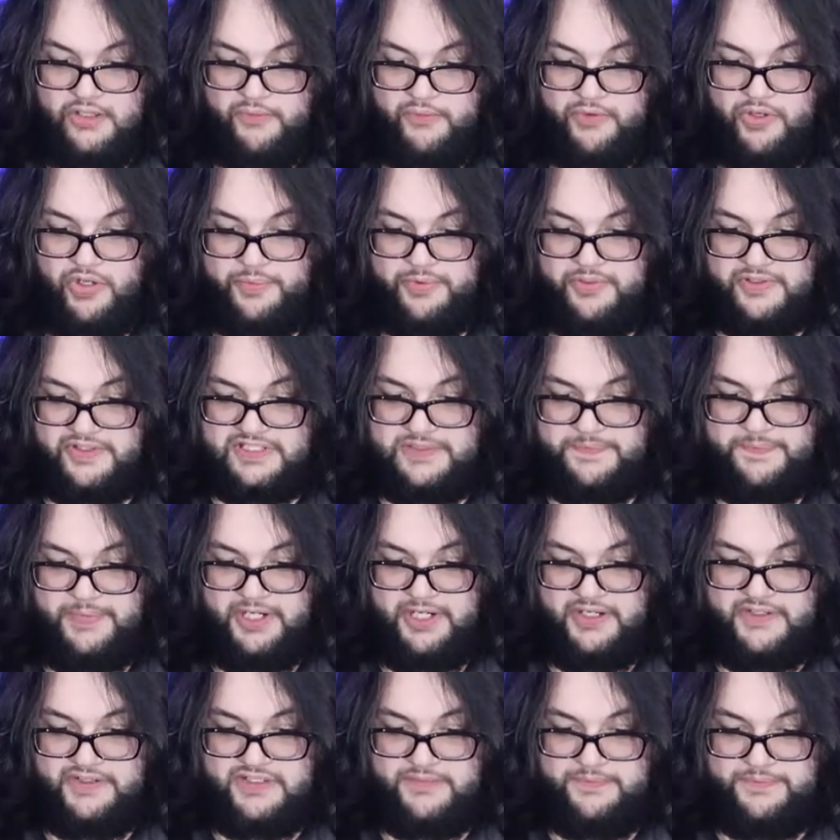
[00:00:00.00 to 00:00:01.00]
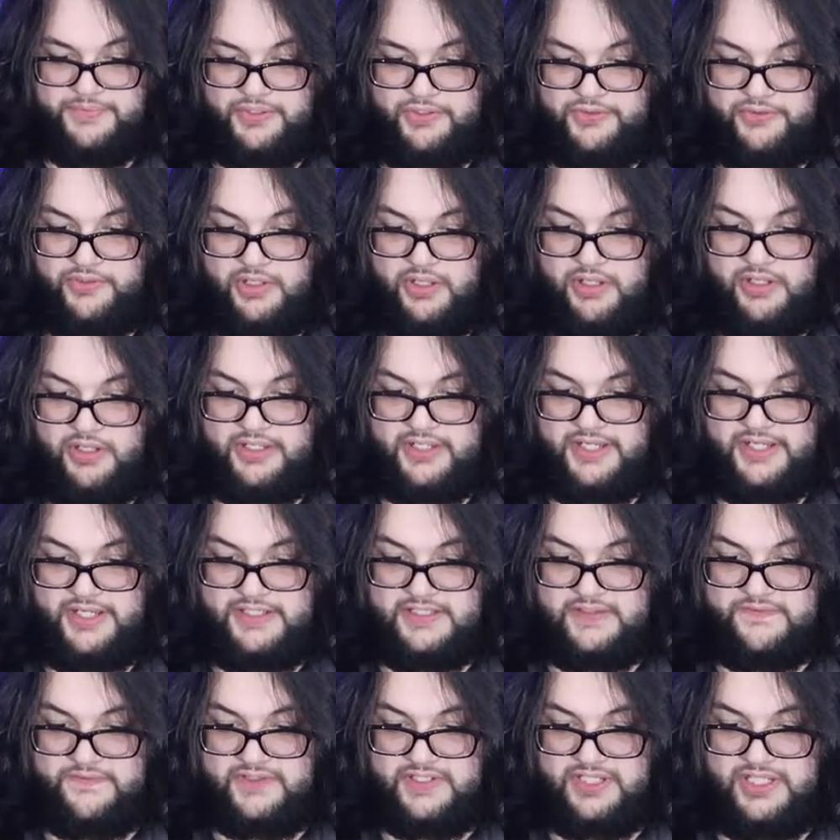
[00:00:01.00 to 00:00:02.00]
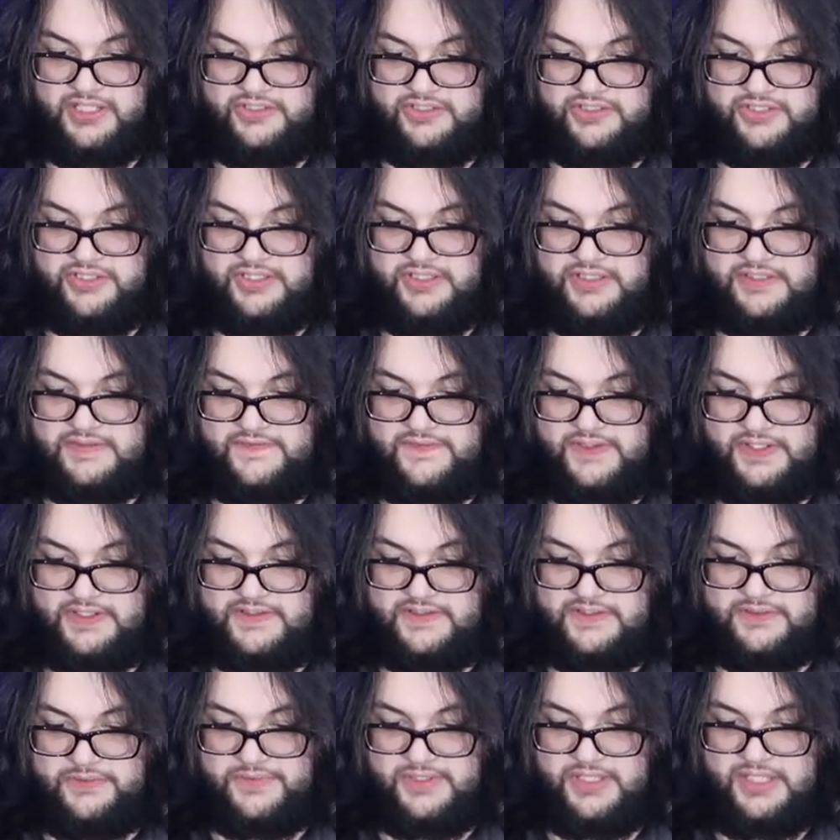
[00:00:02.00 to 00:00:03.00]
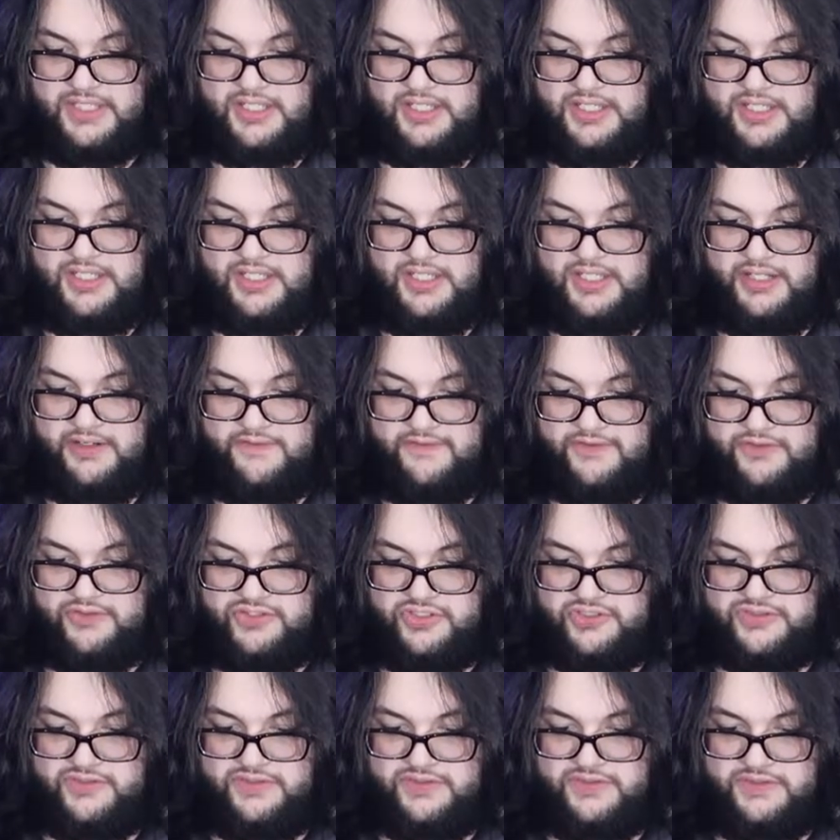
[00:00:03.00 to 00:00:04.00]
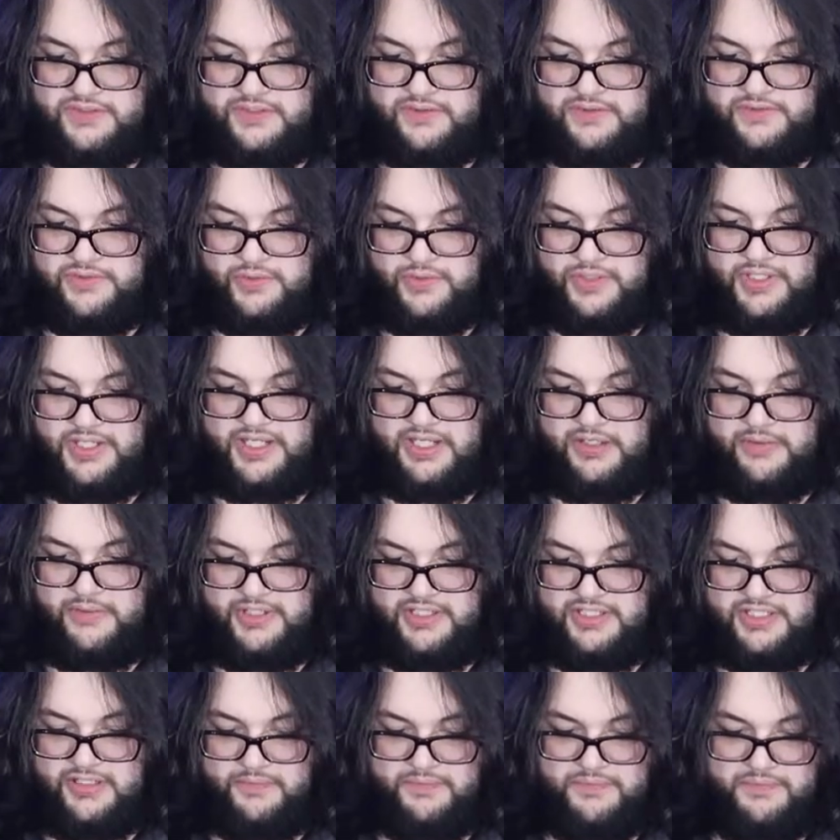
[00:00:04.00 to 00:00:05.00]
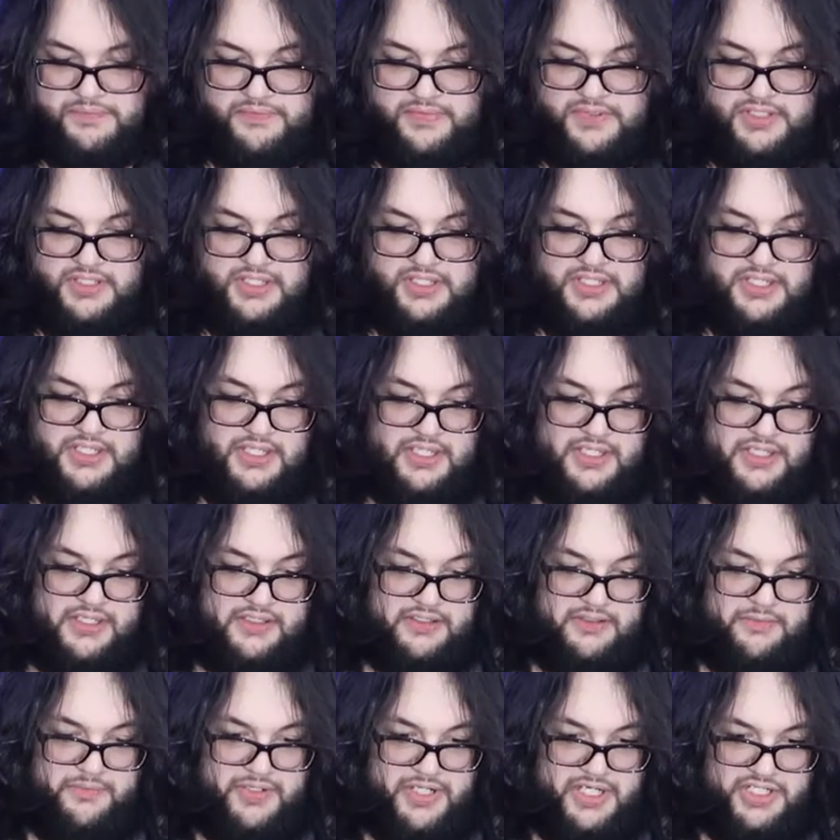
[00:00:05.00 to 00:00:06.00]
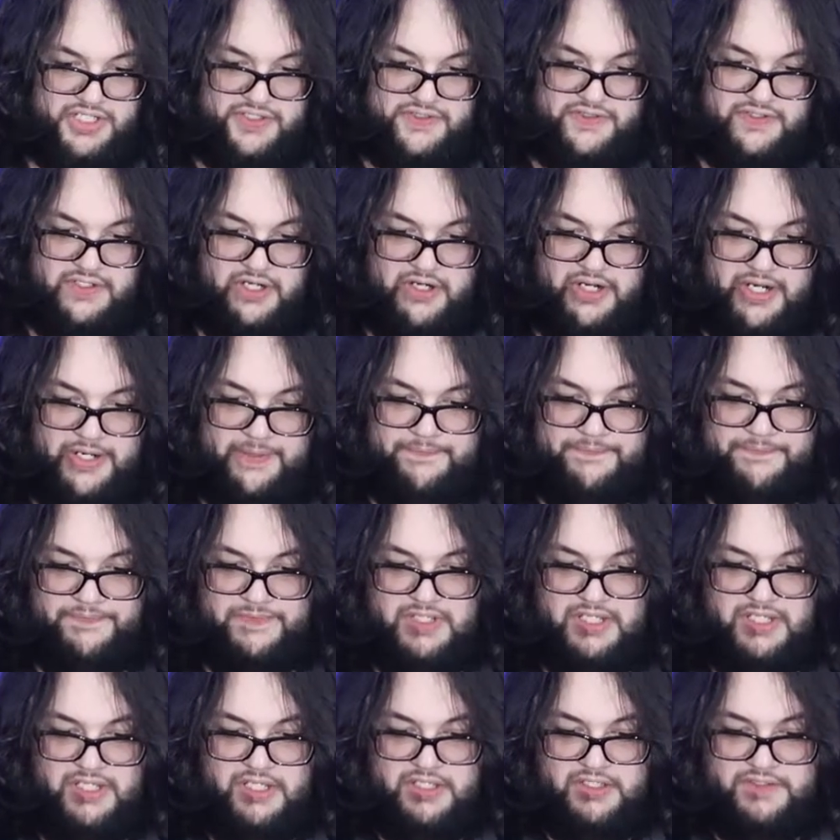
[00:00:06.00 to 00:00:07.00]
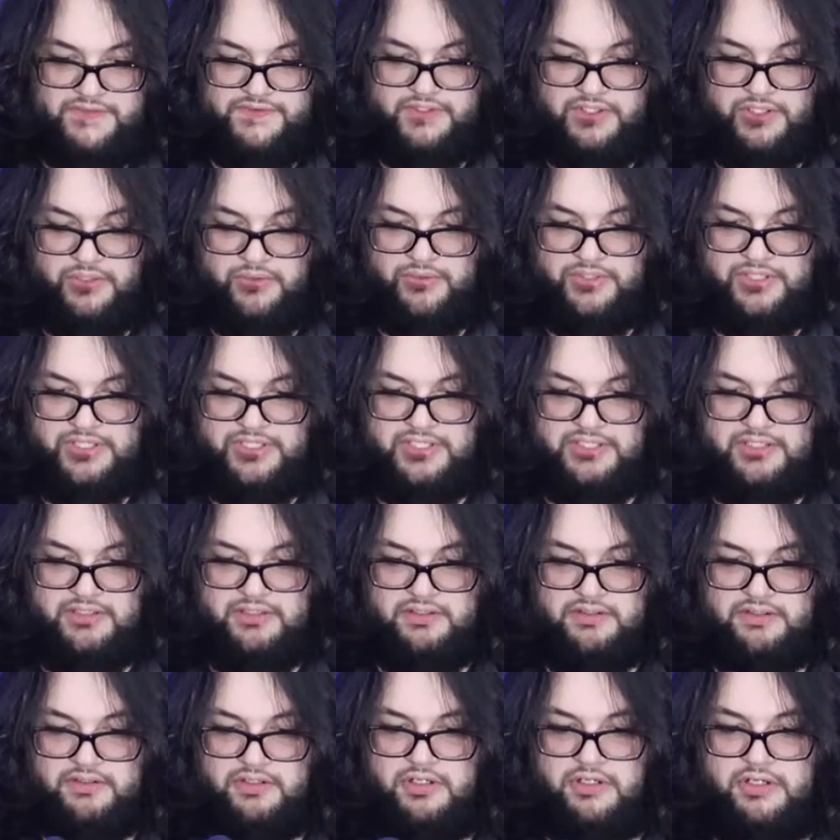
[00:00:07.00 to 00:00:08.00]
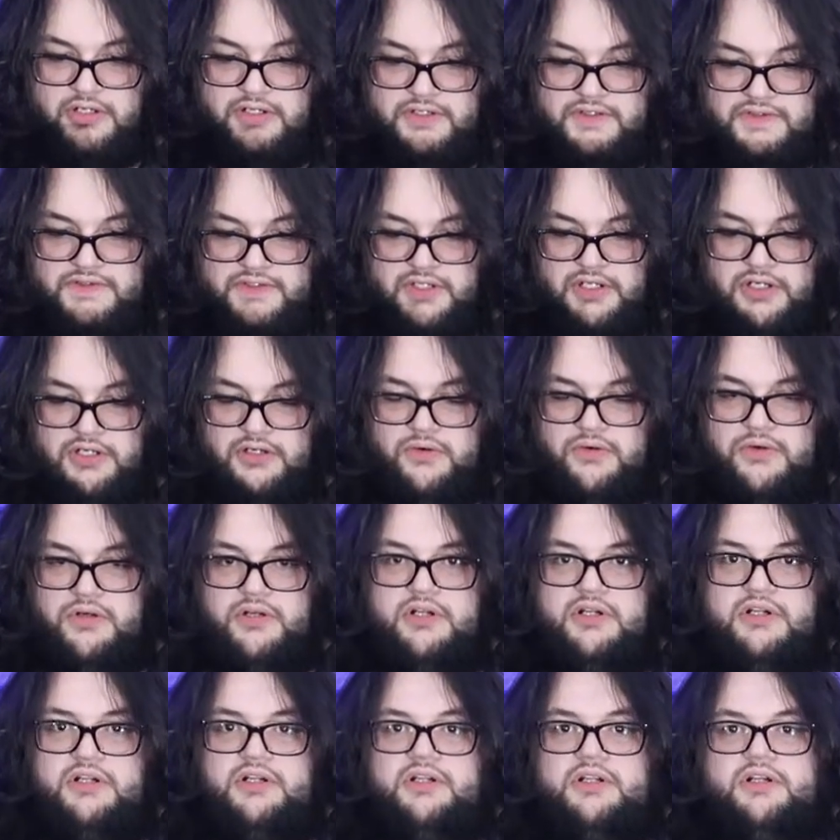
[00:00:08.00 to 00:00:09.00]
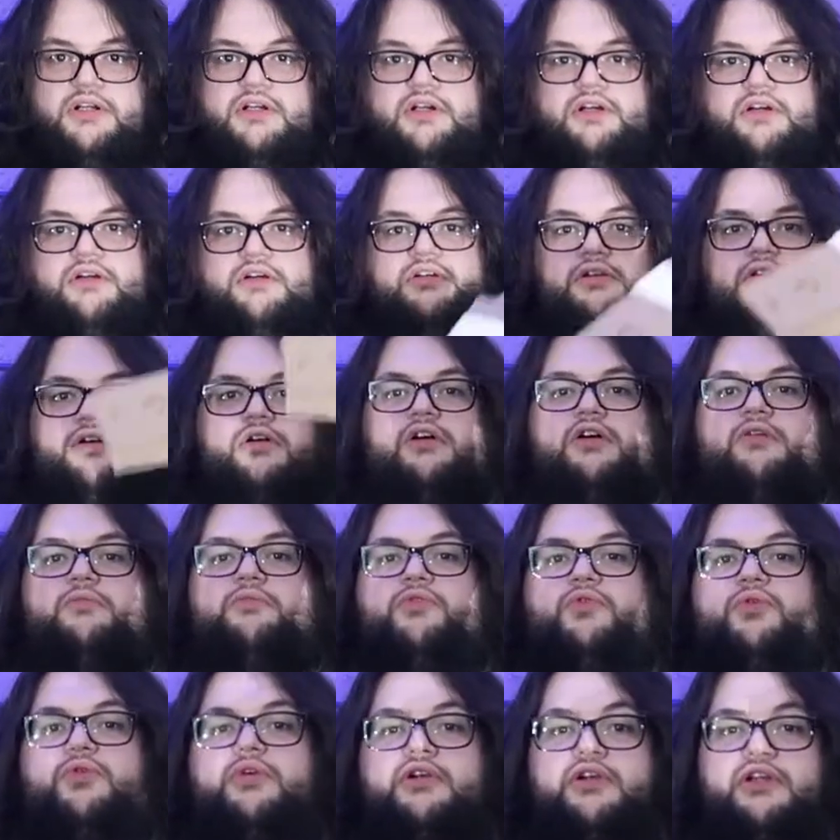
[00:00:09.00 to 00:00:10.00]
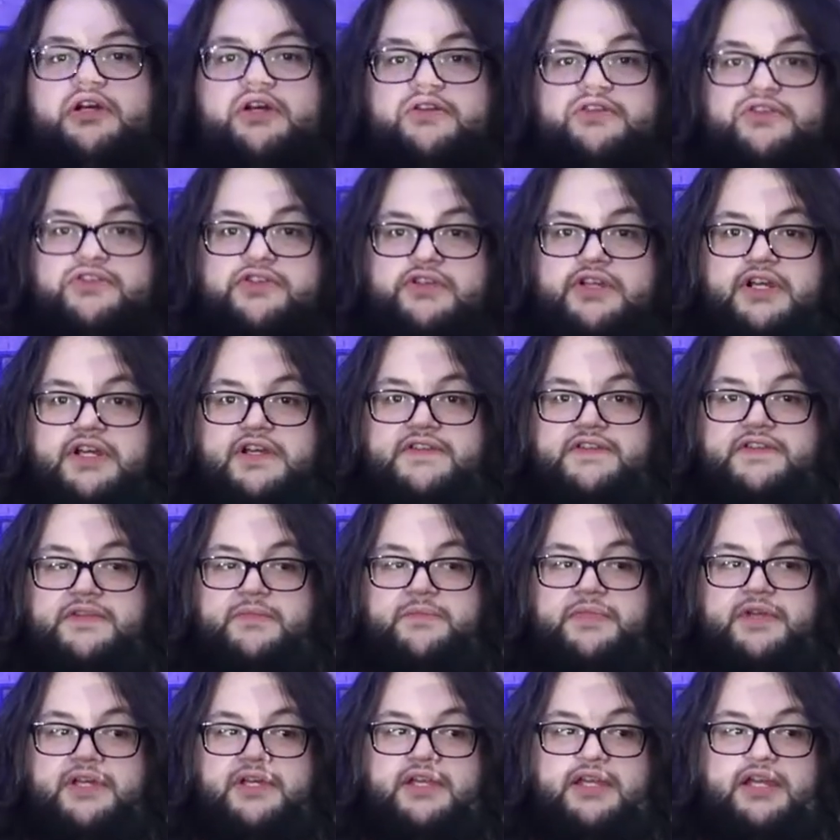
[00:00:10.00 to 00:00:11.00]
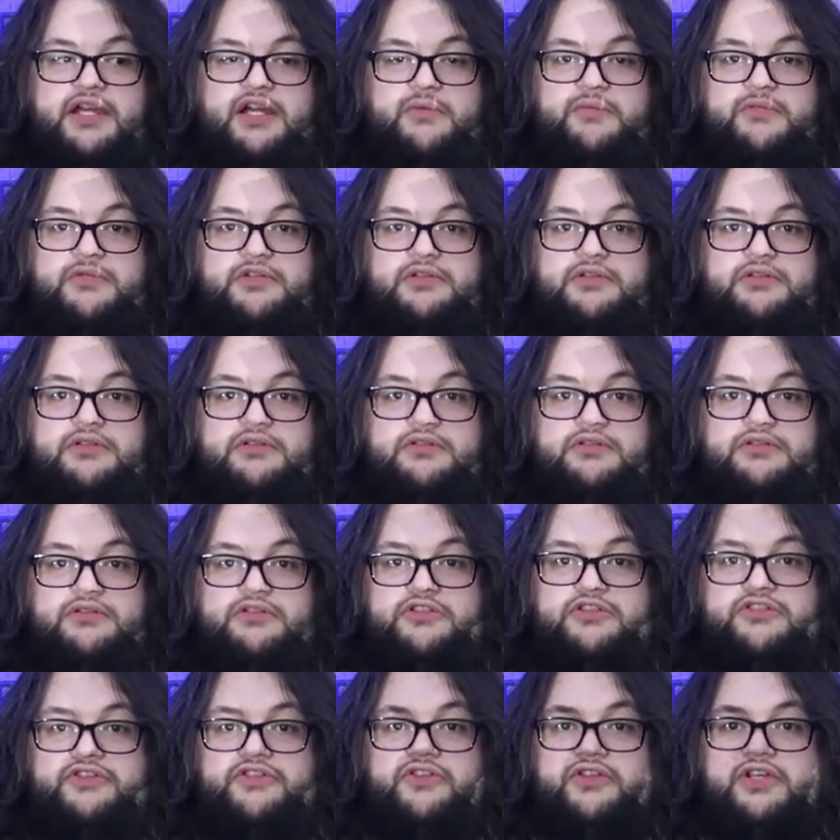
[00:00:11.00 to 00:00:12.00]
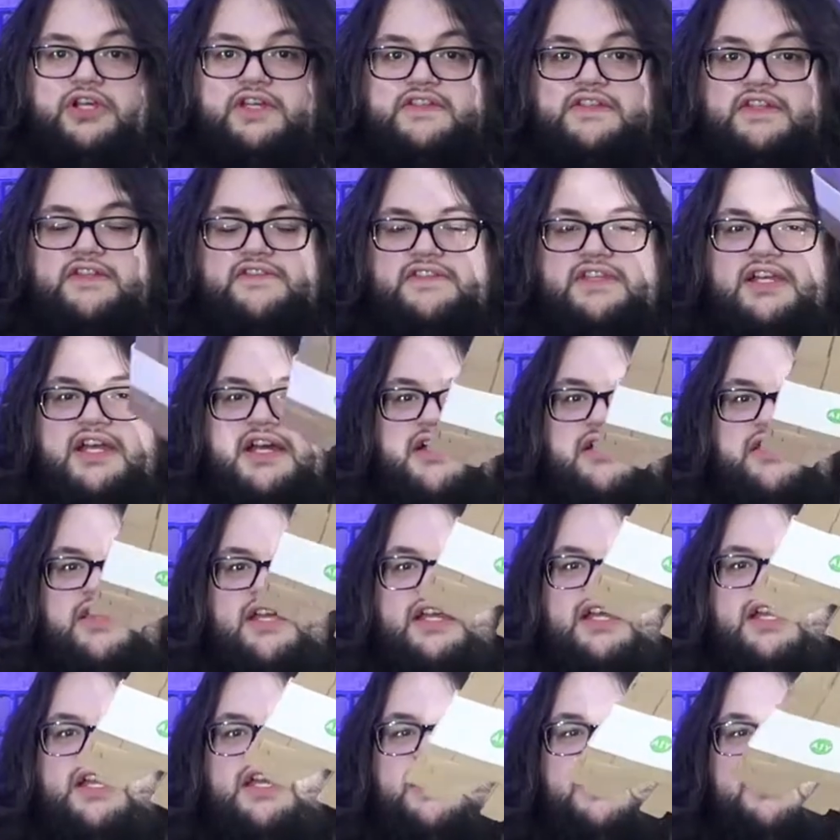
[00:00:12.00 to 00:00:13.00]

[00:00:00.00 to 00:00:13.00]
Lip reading: We hope you're inspired to build all kinds of intelligent devices with AI. For instructions, go to AIY.new projects. Alright, so here is our cardboard. I'll show you guys with the big camera, just so you guys kind of see how, like